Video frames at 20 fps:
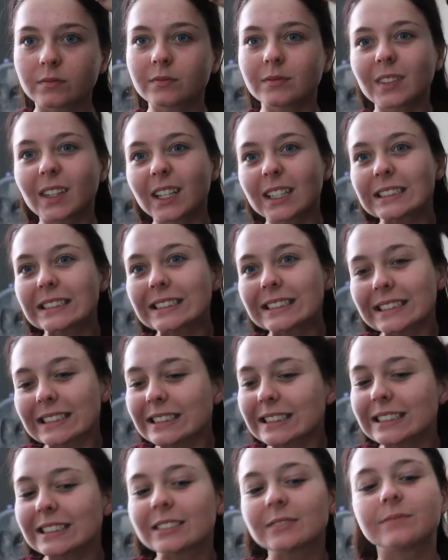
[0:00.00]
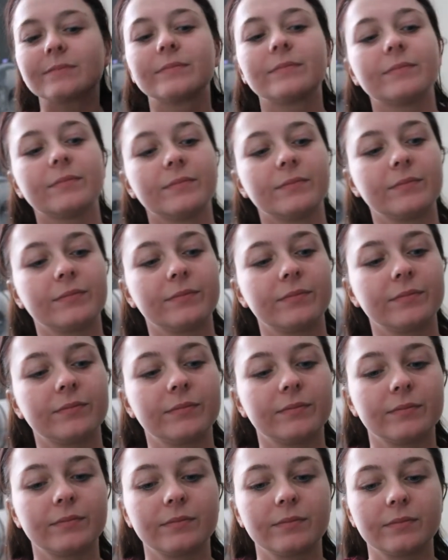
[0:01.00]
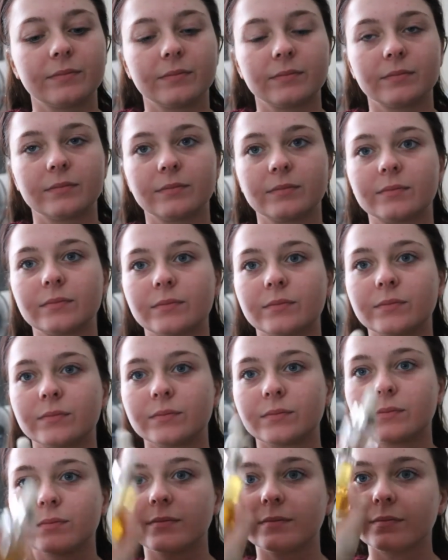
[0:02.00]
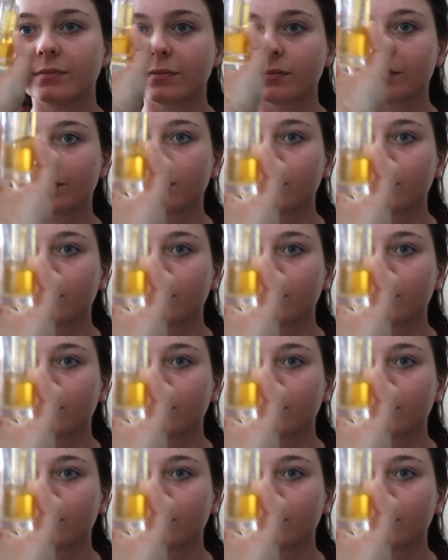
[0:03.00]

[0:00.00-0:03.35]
Kind of spent a little bit on this, and the